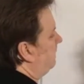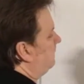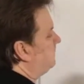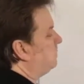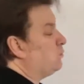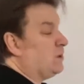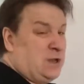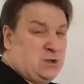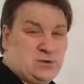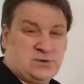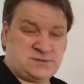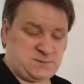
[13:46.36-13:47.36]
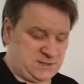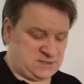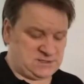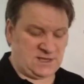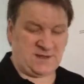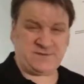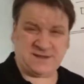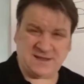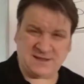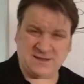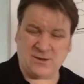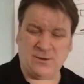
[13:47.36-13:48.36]
you will lose because you'll have to dig
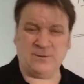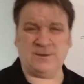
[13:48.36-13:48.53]
the hole